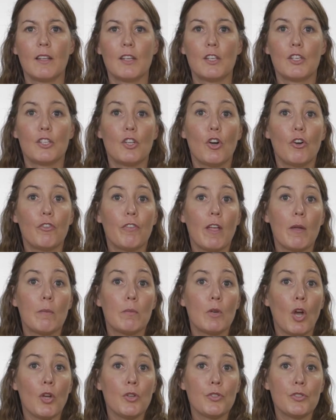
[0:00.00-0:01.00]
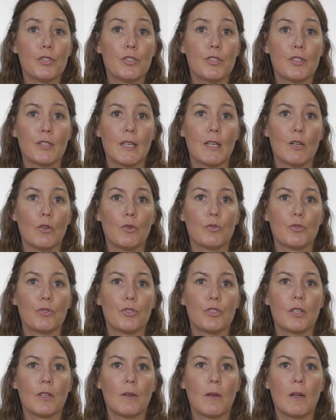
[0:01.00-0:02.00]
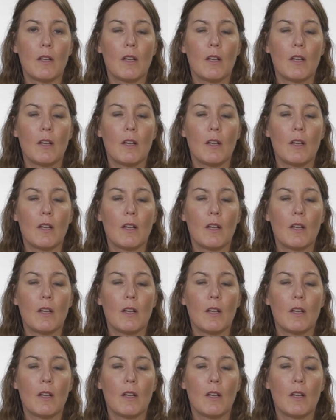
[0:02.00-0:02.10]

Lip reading: self-hypnosis skills,